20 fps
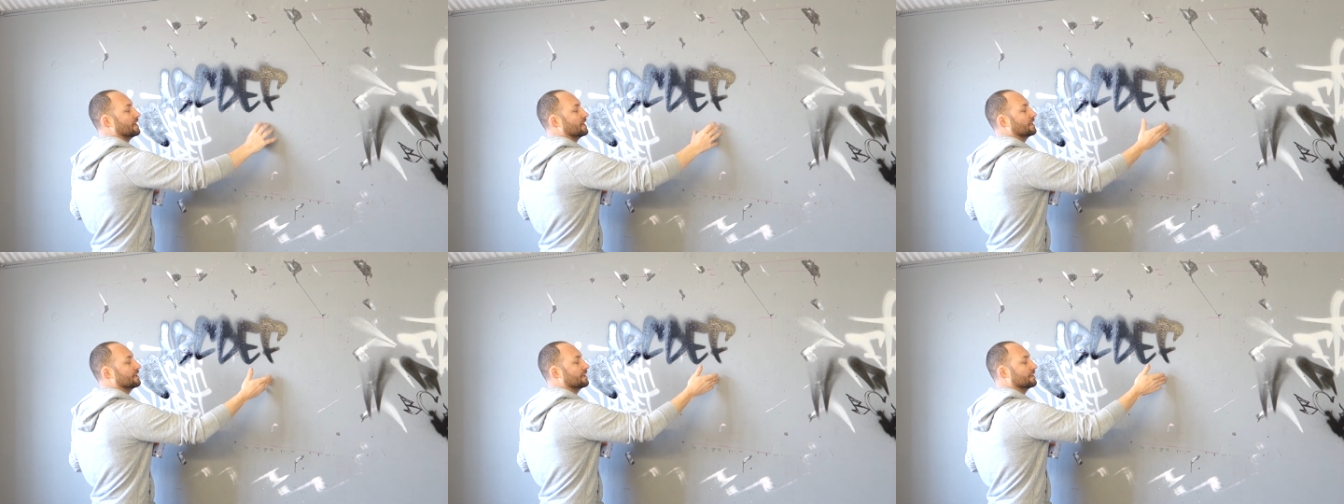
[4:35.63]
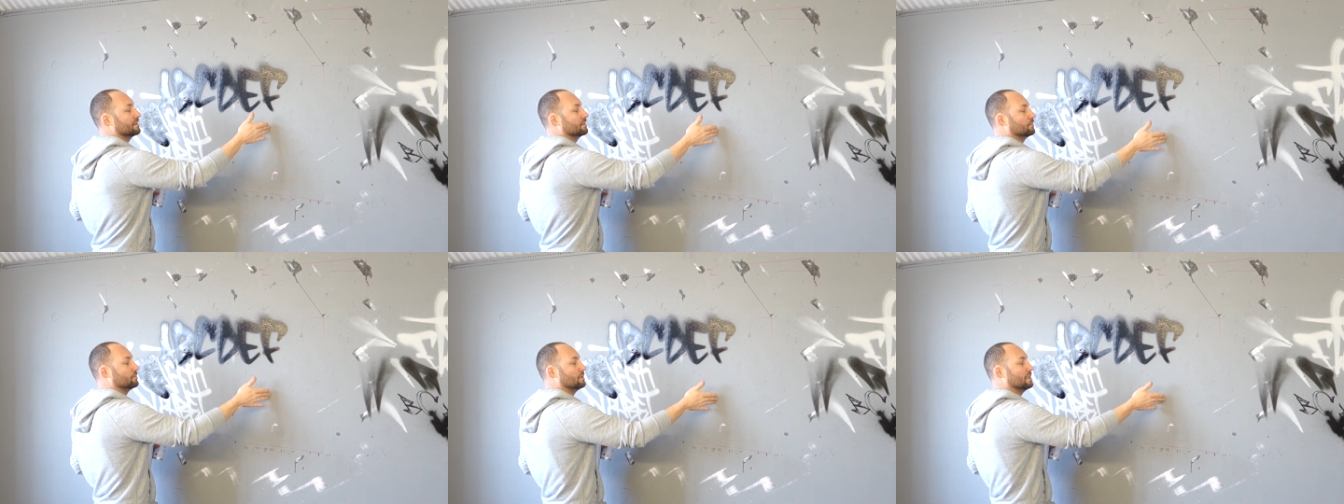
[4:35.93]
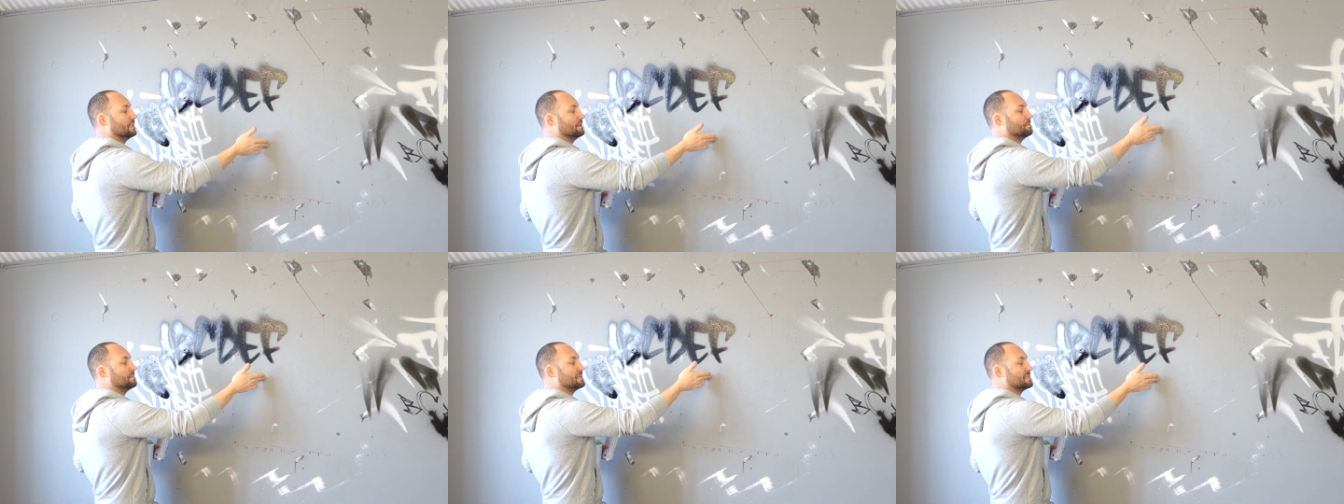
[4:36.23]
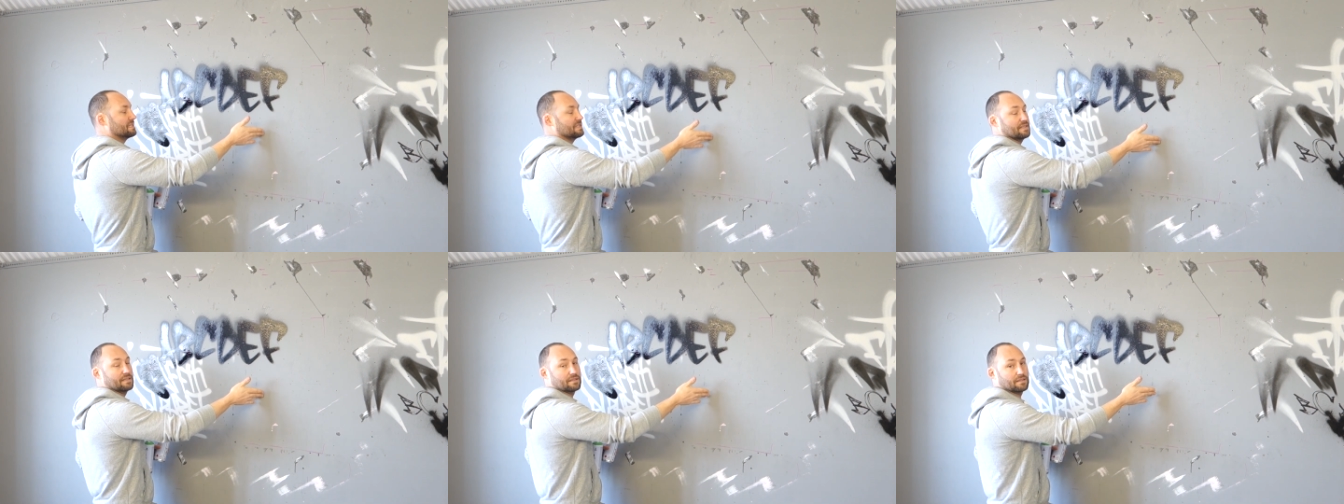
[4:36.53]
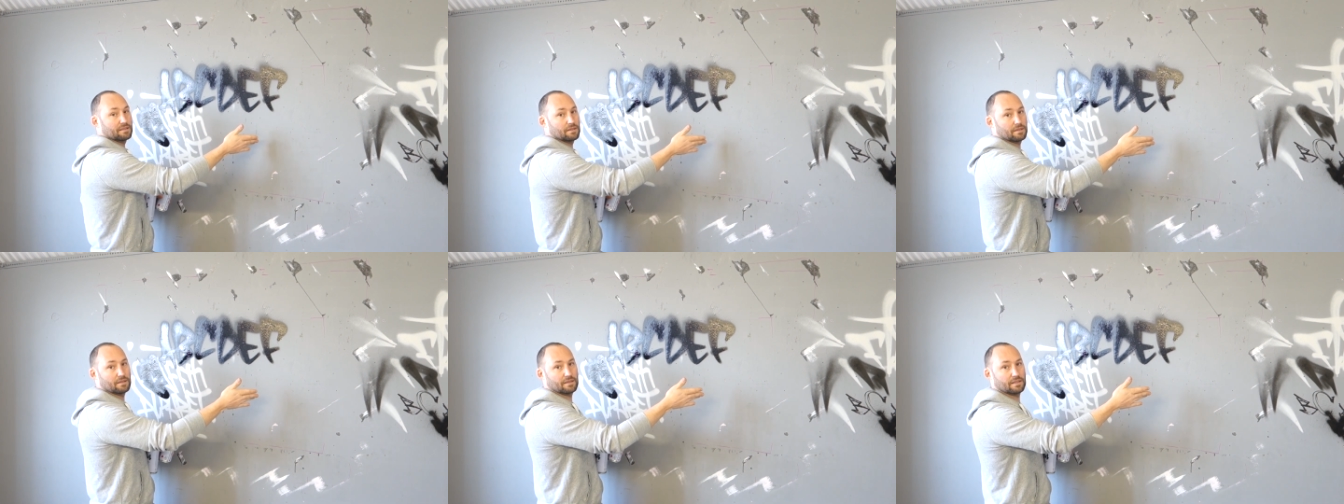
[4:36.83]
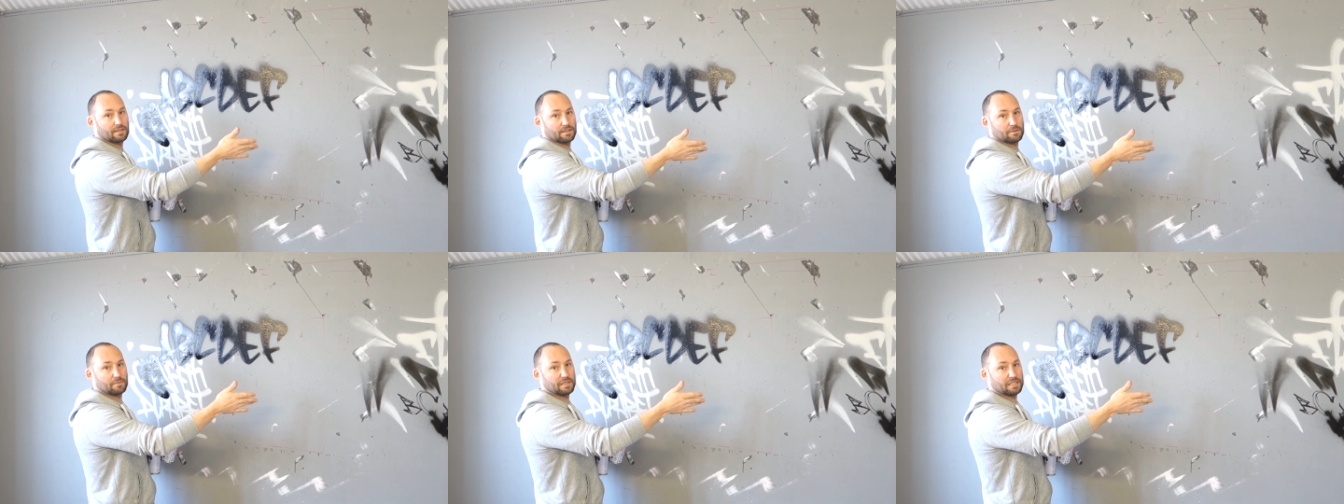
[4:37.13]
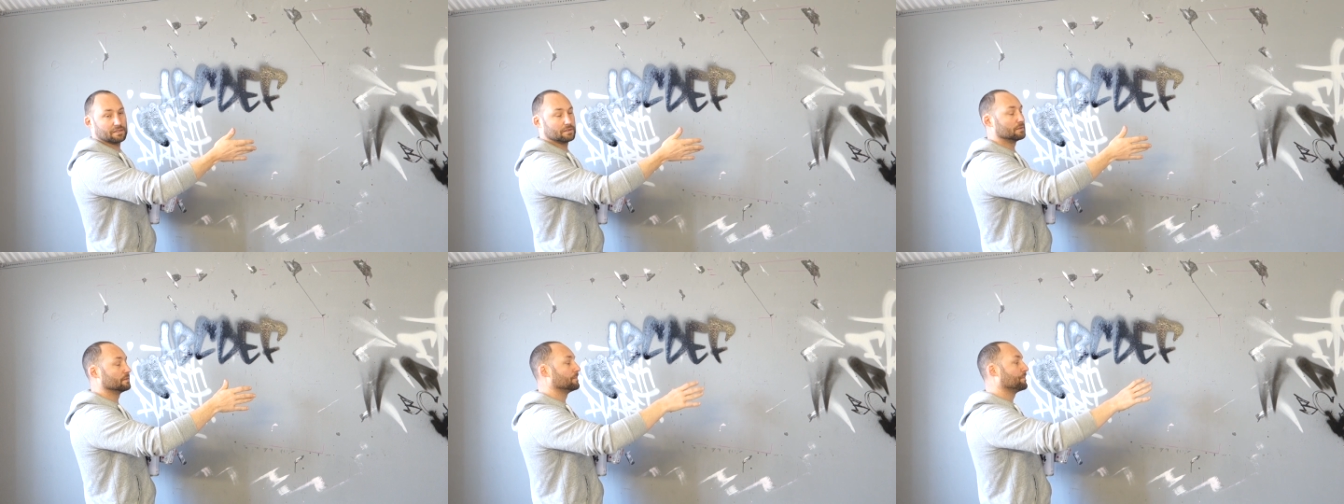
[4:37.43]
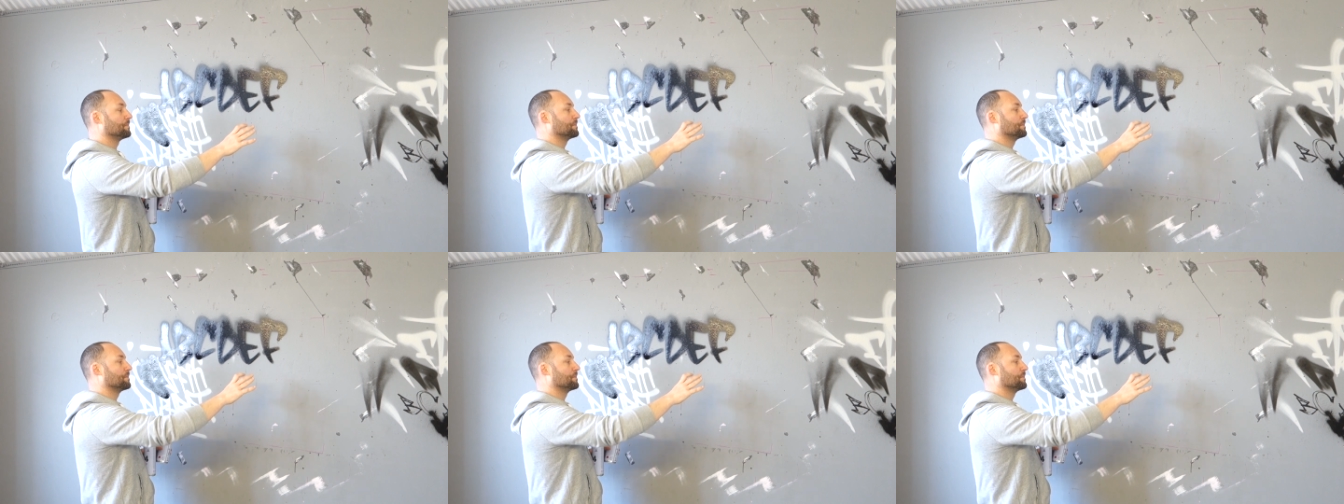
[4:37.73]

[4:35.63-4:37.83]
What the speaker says: then really misty in the middle.